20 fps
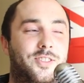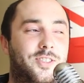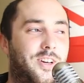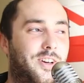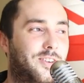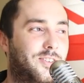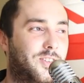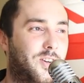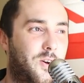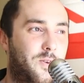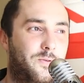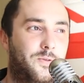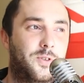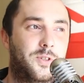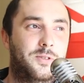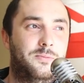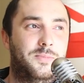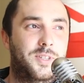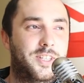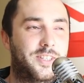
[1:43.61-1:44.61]
So
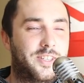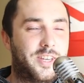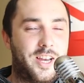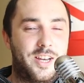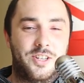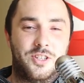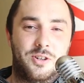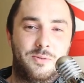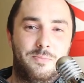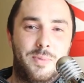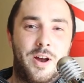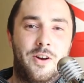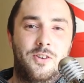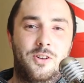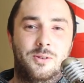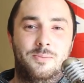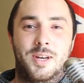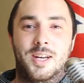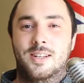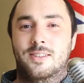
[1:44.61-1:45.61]
Kofun means ancient
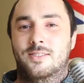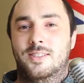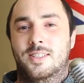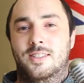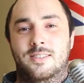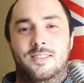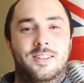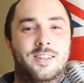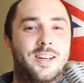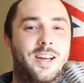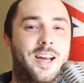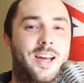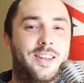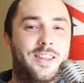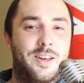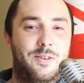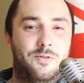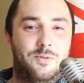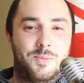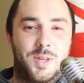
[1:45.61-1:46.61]
burial mound,
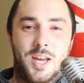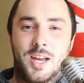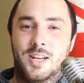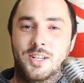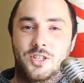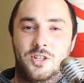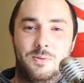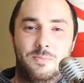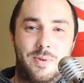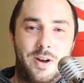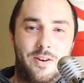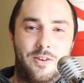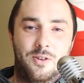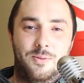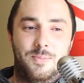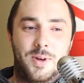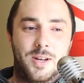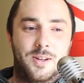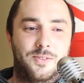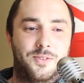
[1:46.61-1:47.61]
and they're from that ancient
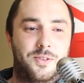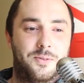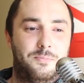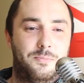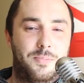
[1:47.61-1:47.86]
burial mound